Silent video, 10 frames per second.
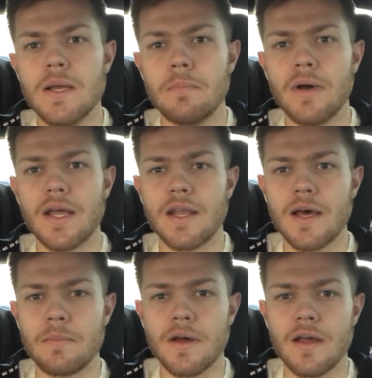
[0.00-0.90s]
But
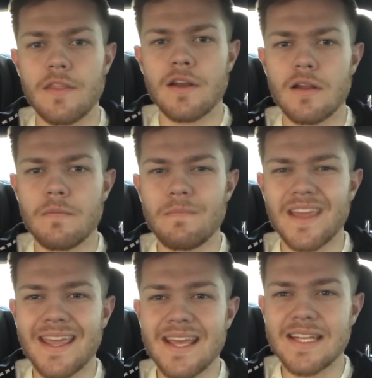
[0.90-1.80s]

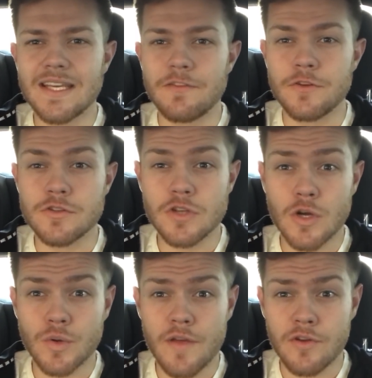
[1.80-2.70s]
they kind of, if you
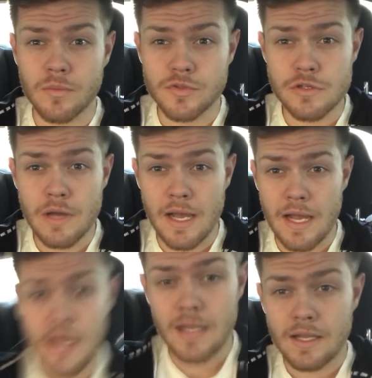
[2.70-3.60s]
start revving them too
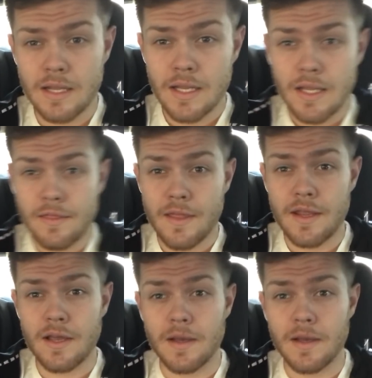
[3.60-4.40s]
high, they